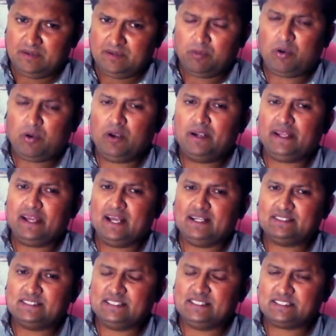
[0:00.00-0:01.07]
political
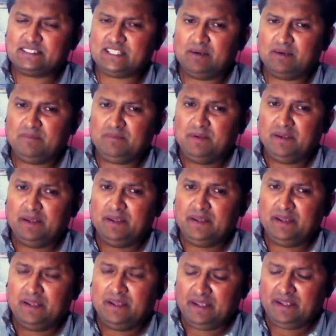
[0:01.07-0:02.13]
system
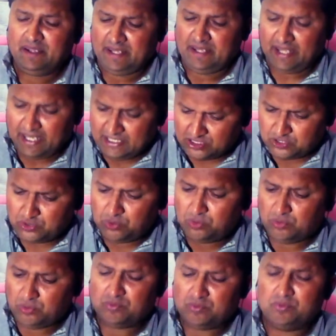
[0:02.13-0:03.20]
has to